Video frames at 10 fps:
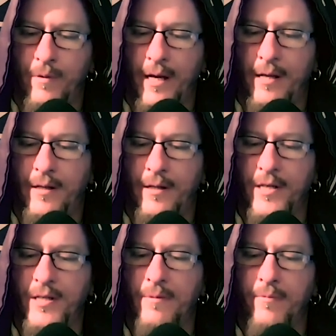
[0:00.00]
again,
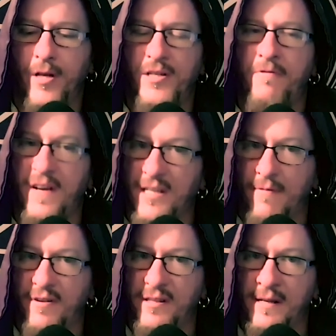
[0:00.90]
doesn't doesn't fix
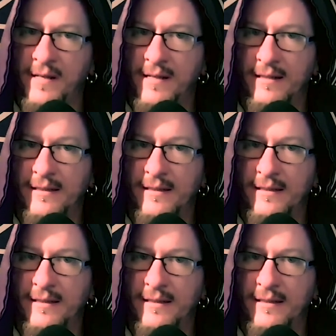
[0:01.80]
everything,